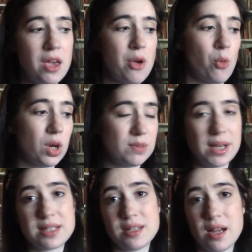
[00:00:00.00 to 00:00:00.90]
One of my
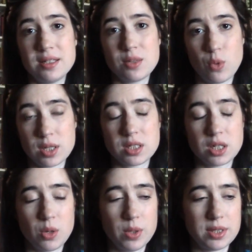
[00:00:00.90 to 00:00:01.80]
sons wants to
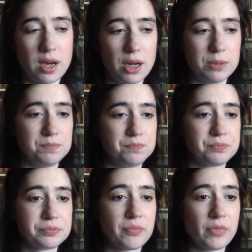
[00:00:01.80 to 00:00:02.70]
go into art
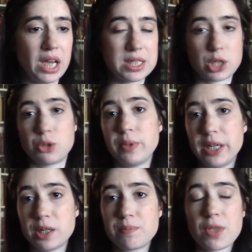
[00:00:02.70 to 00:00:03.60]
as a
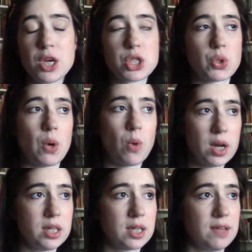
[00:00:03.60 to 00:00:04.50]
career, so I
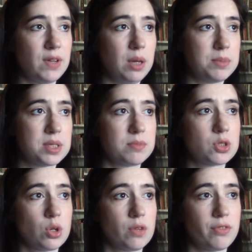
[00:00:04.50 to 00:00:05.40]
wanted to give him some
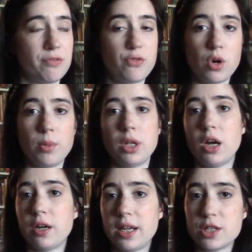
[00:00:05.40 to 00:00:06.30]
sort of a formal
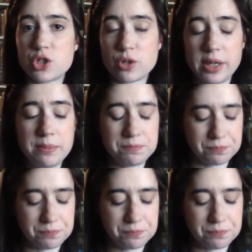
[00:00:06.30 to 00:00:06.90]
art history,